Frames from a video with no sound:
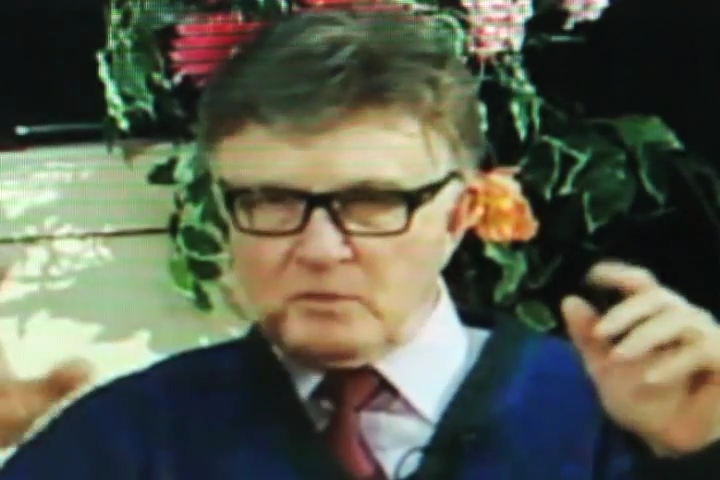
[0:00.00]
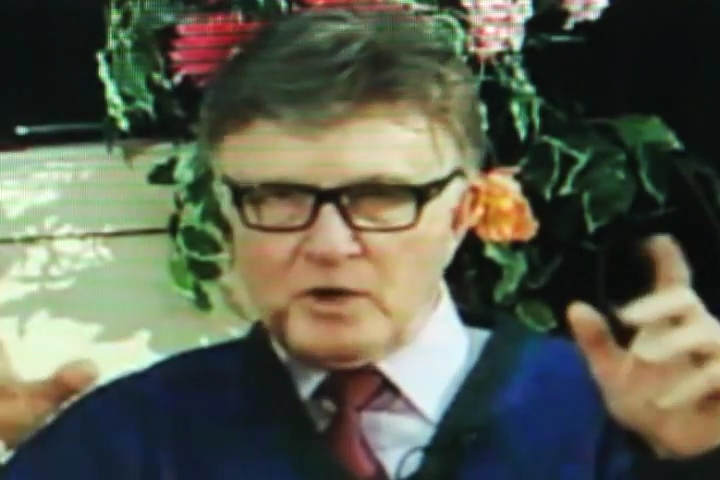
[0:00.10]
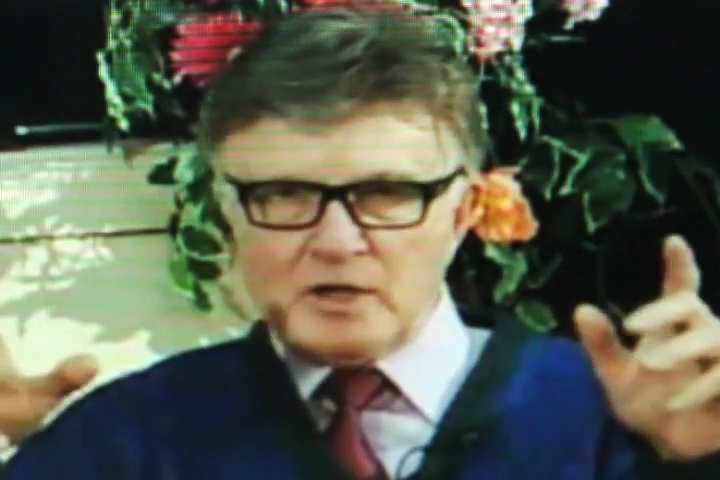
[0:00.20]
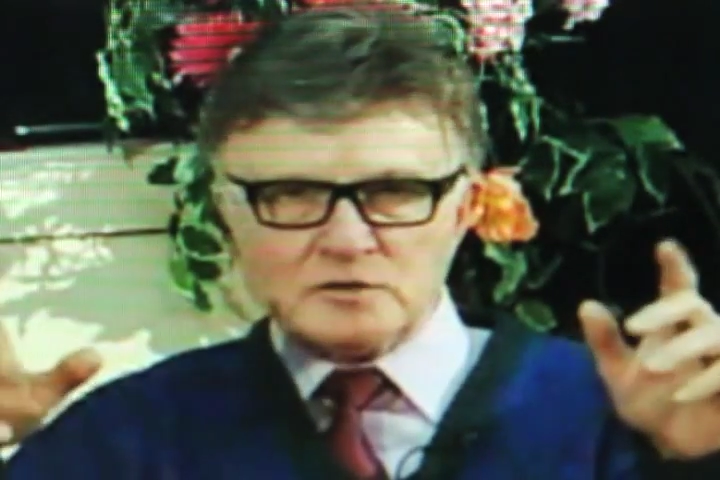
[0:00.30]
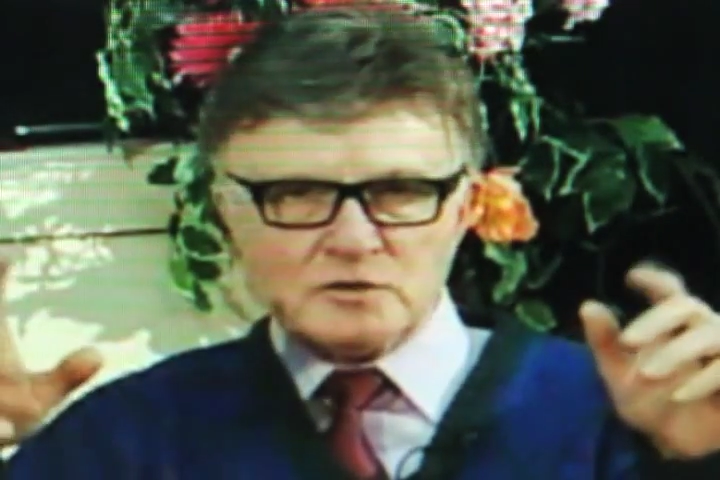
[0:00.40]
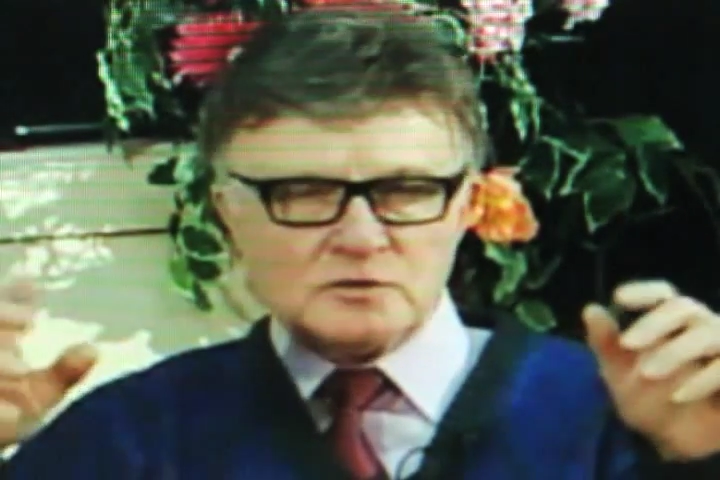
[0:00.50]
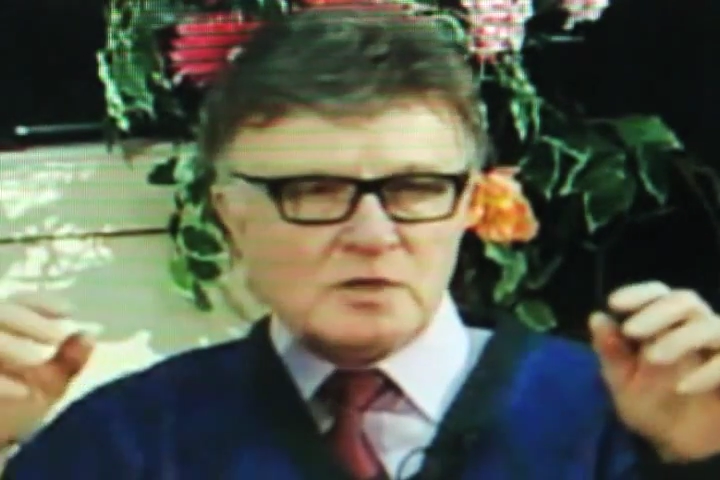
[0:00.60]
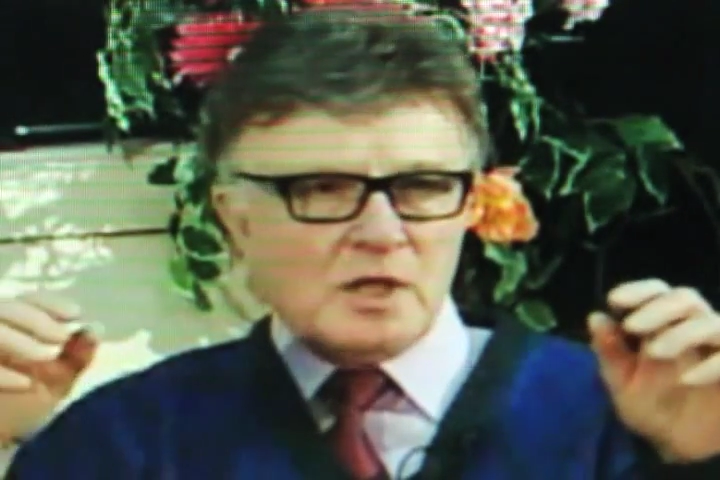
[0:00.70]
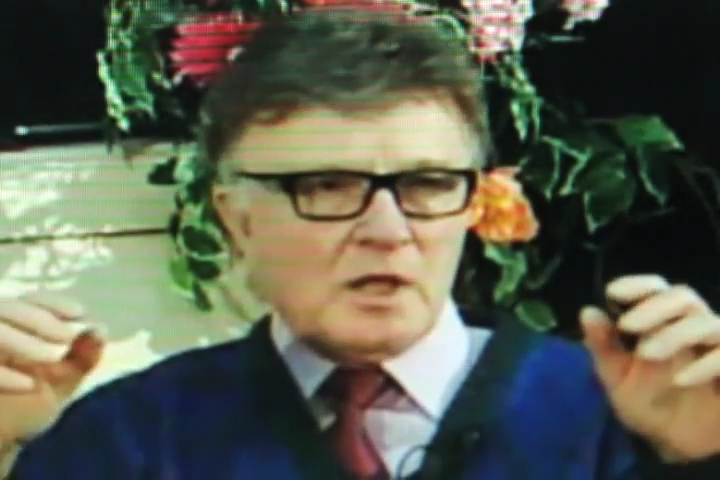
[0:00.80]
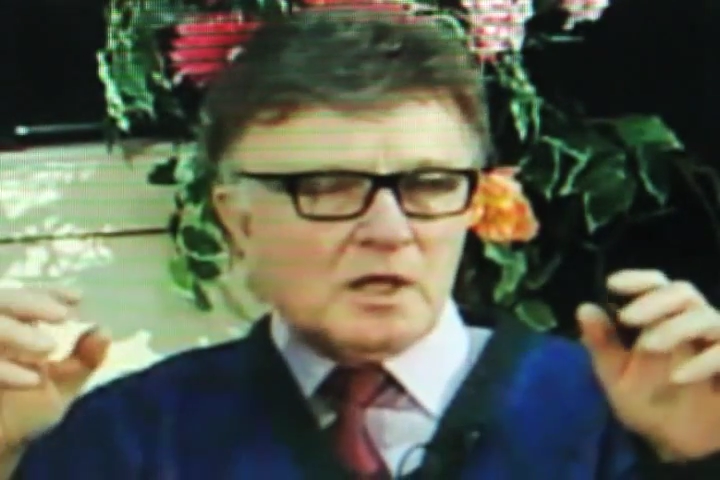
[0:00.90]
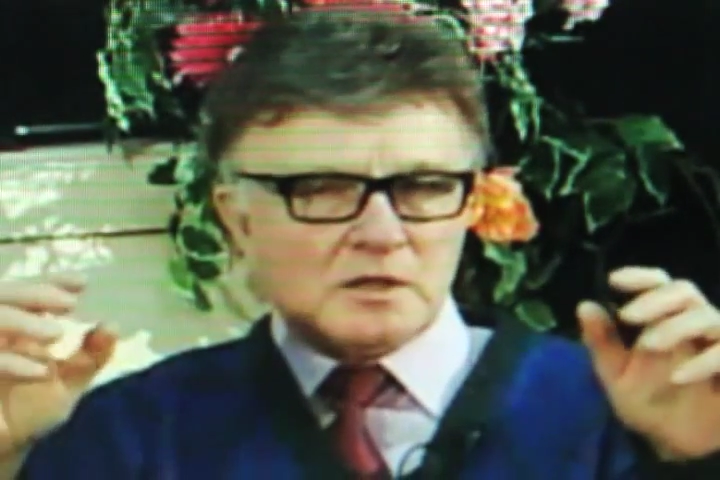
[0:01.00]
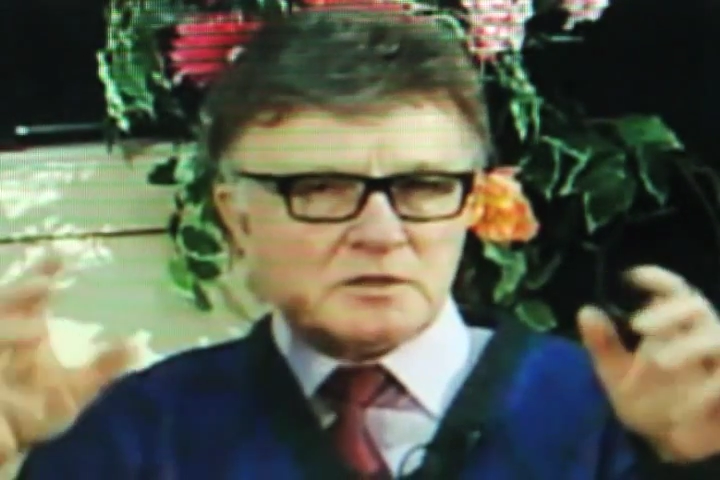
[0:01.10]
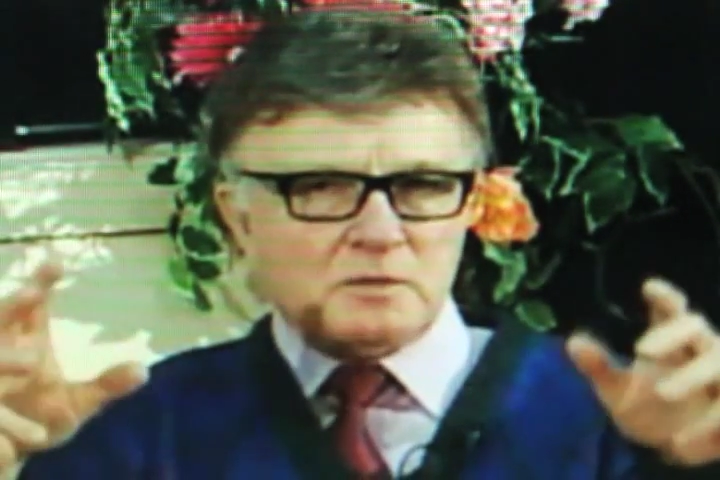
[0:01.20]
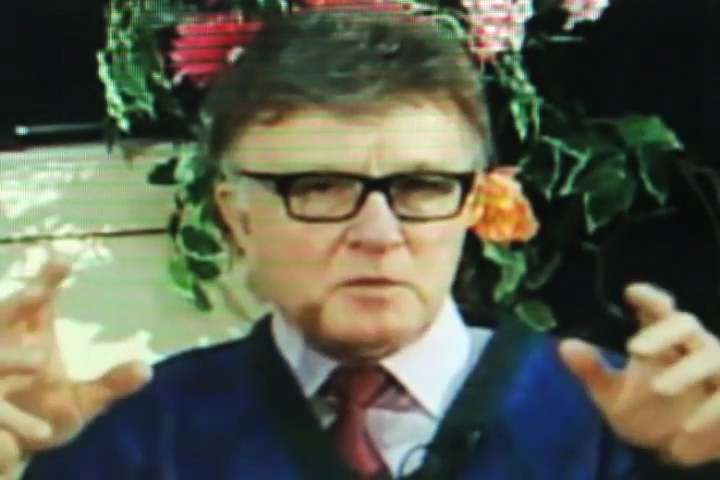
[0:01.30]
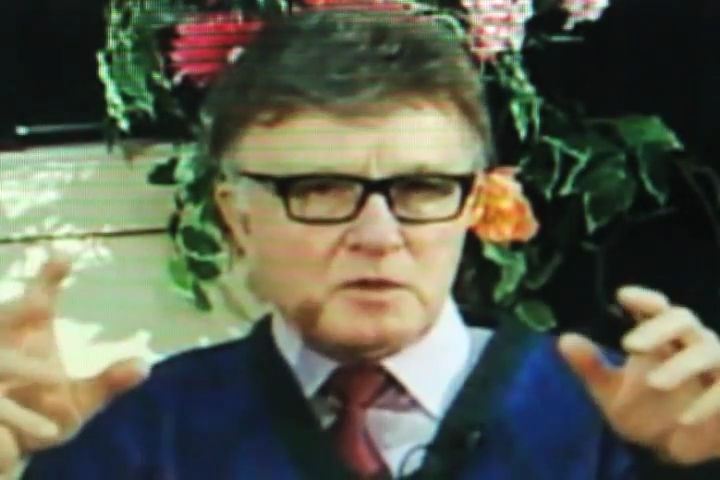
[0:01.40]
branches and
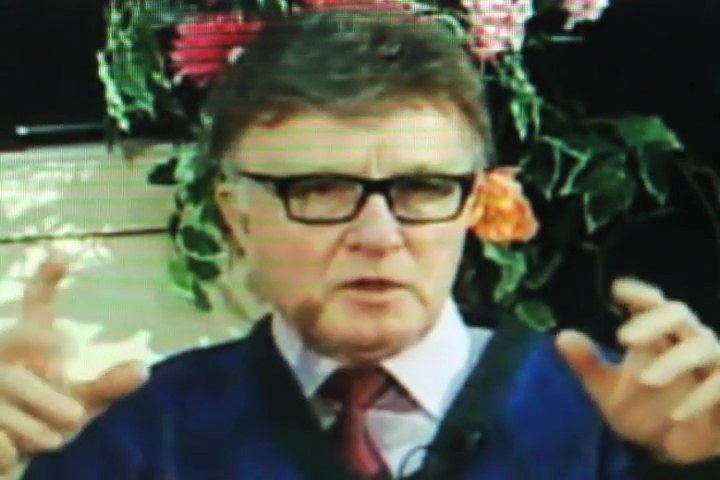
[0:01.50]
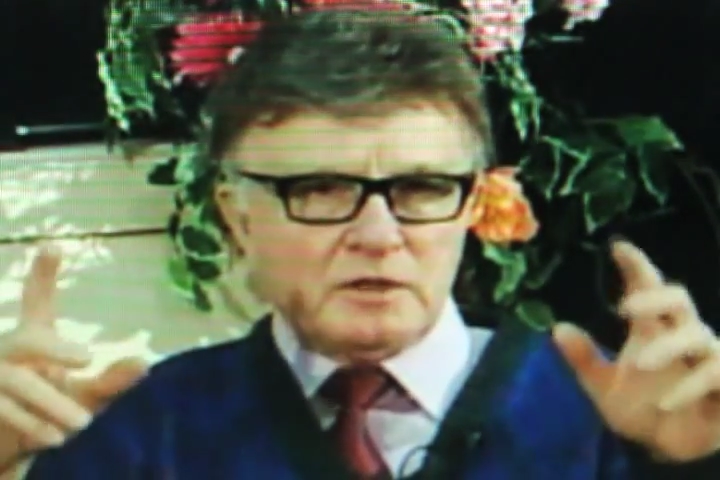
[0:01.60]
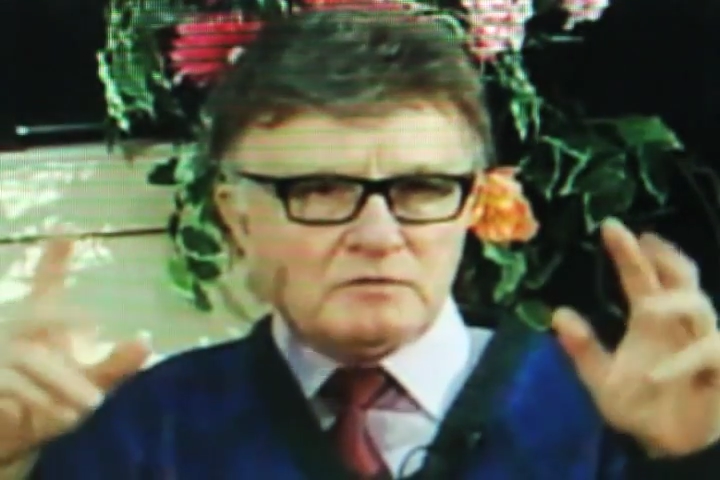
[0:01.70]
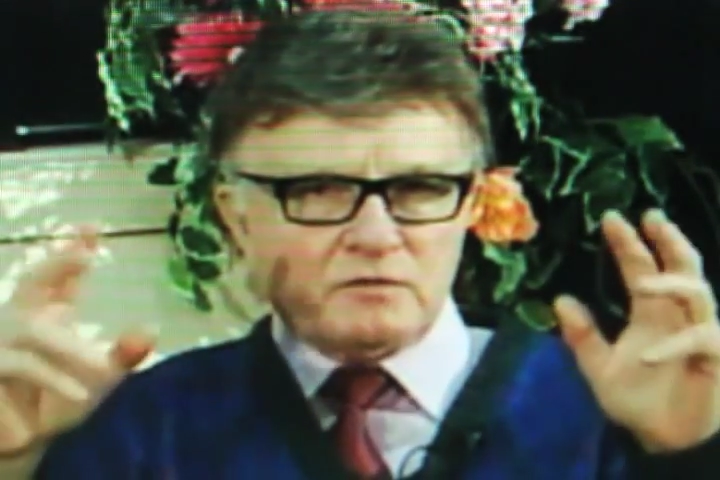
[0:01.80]
some of the leaves.